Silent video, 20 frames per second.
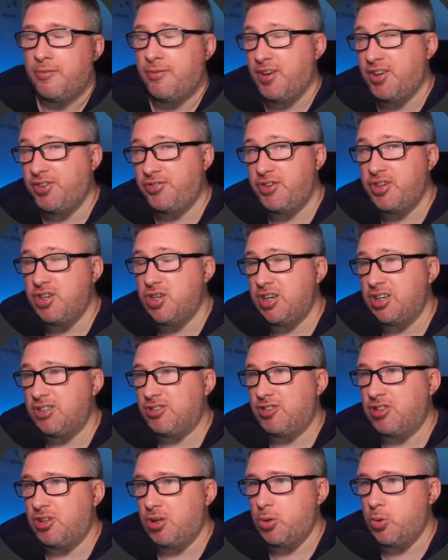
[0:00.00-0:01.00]
First thing you need
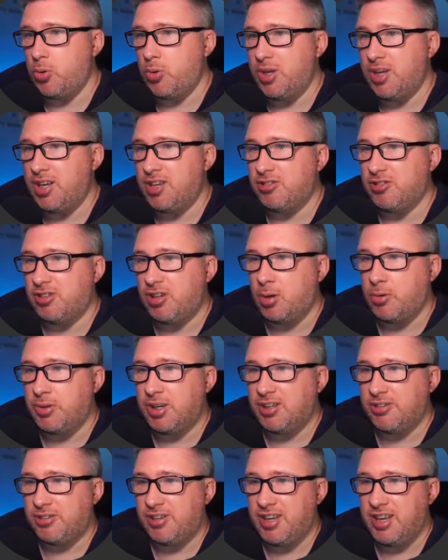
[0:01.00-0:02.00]
to do is go
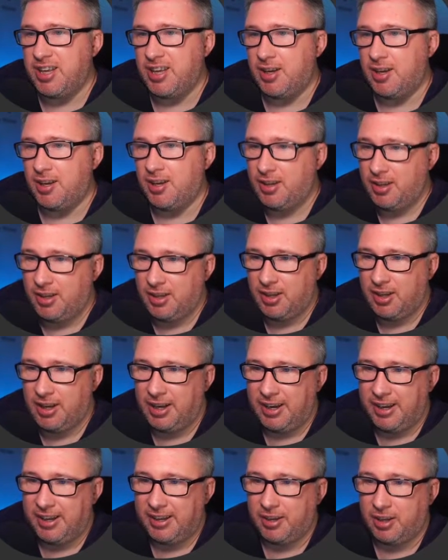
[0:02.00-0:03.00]
down to here,
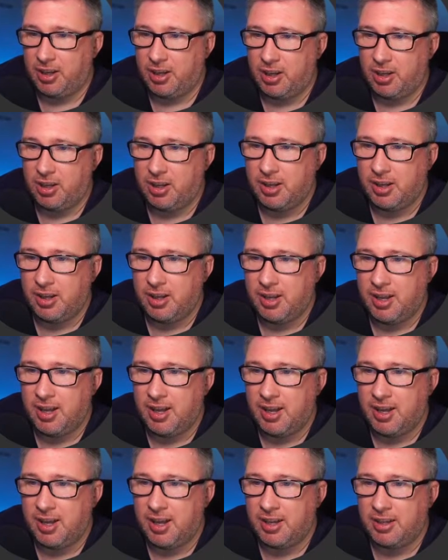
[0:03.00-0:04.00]
click
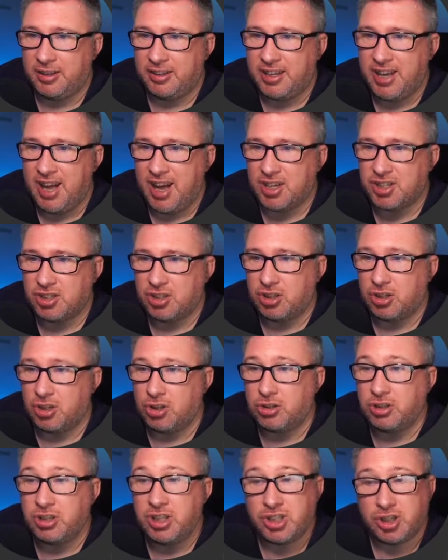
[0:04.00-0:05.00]
the action
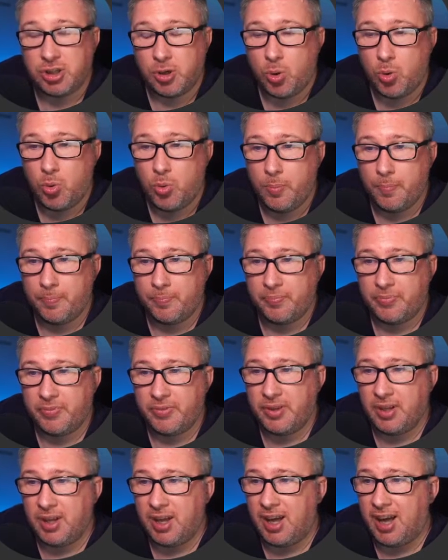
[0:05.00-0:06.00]
conditional
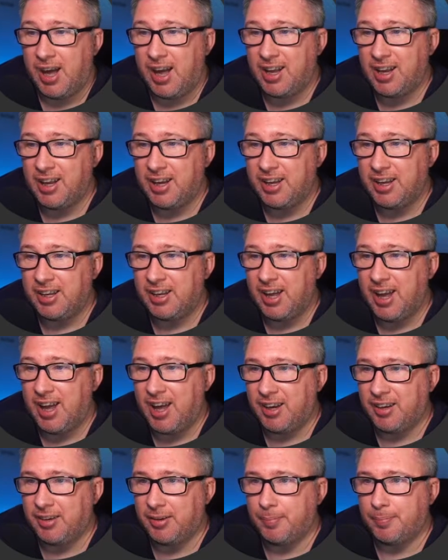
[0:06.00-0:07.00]
and click
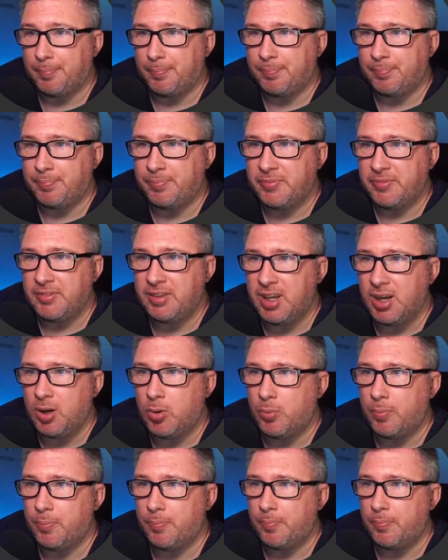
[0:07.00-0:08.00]
add.
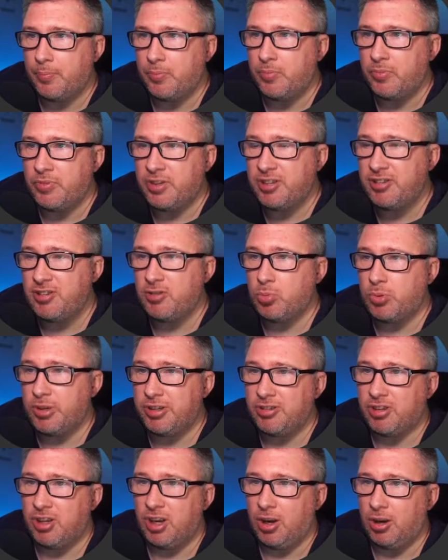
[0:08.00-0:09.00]
Now, this is what
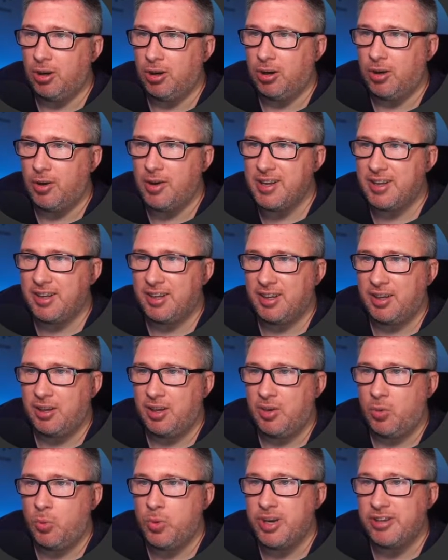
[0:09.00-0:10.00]
it's going to look like
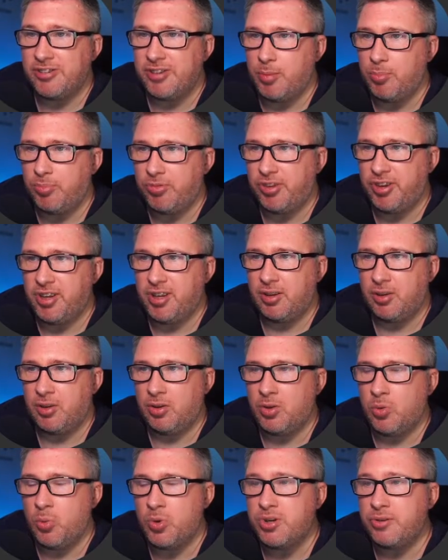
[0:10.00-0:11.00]
when it's empty,
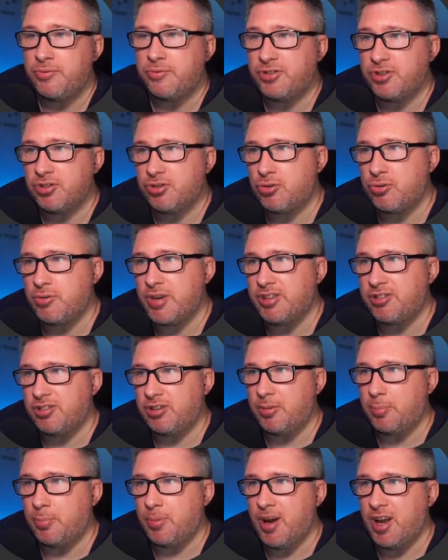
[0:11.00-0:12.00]
when you've just
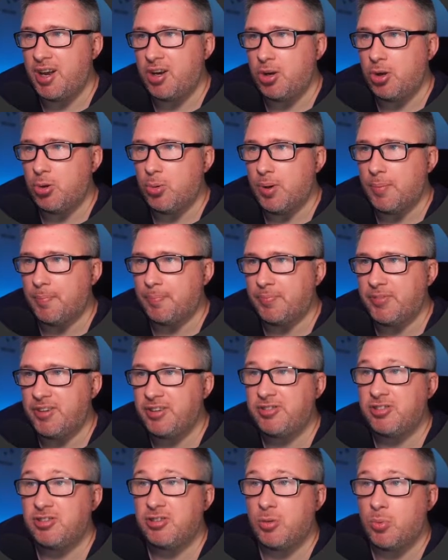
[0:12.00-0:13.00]
created a brand new one.
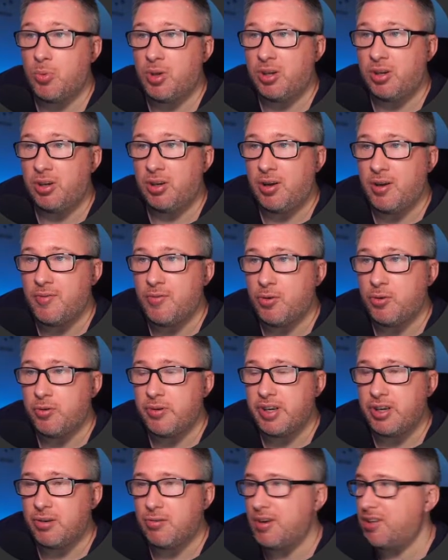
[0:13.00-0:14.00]
This is the one that I've
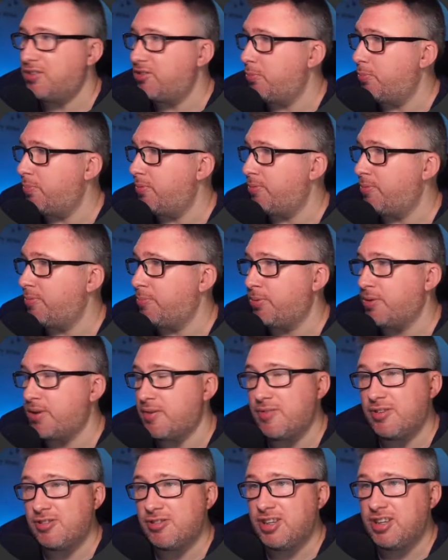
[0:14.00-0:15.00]
already created
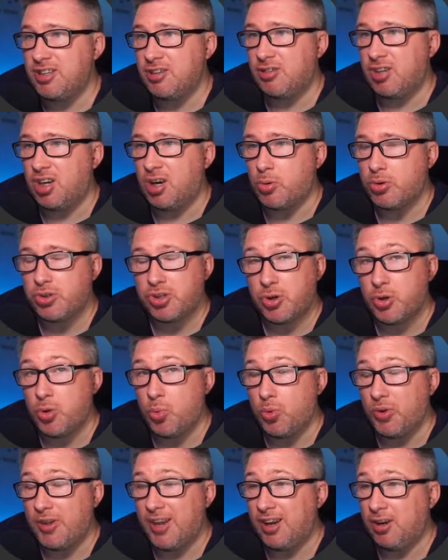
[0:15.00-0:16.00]
previously, and I'll show you
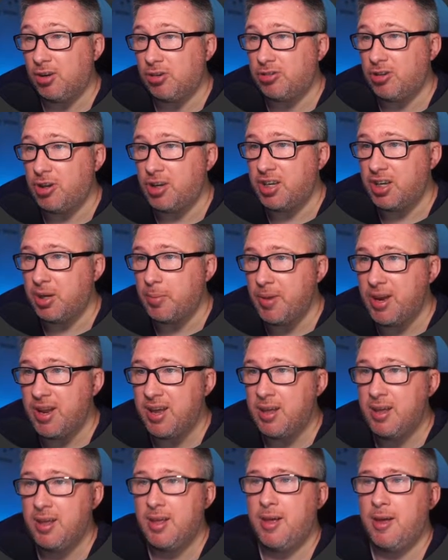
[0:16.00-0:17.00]
what that looks like in a
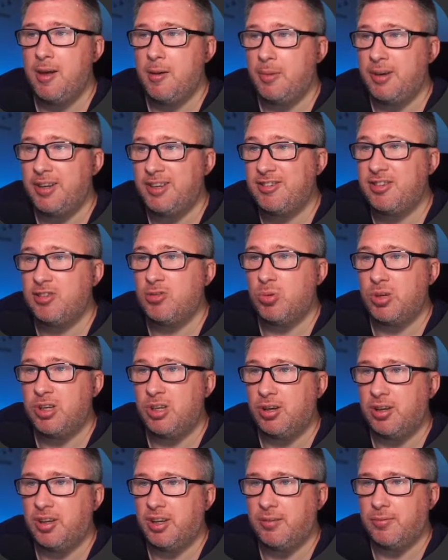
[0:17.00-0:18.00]
minute. But this is what
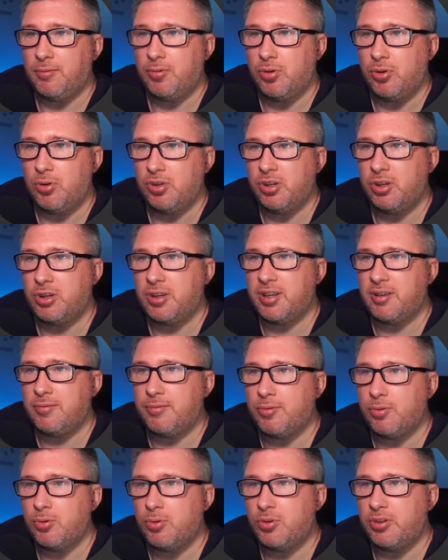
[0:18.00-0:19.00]
you're looking for. You're looking
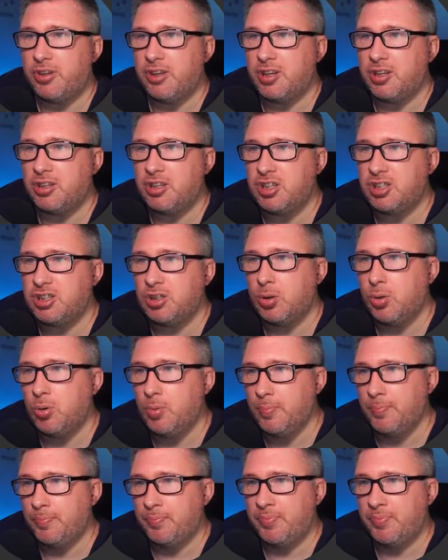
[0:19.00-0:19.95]
for the conditional,